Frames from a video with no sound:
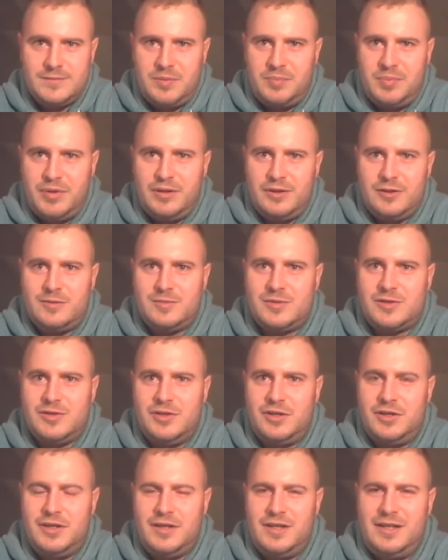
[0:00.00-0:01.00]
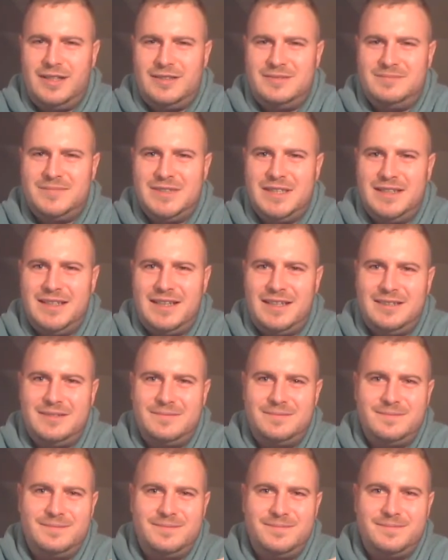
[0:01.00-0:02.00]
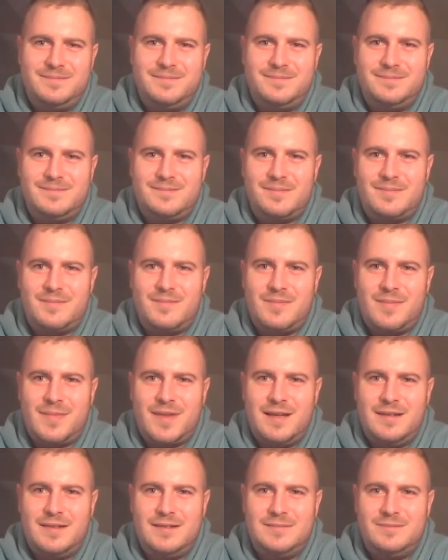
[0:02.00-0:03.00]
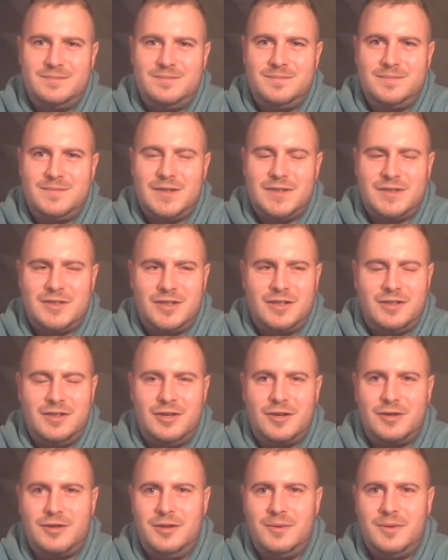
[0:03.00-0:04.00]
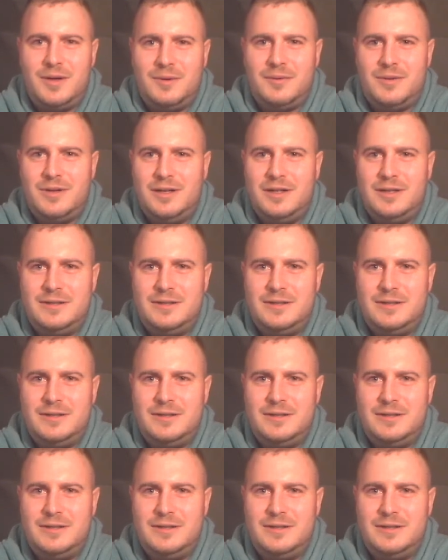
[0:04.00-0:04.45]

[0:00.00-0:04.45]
build up slowly and then they sort of knock you out.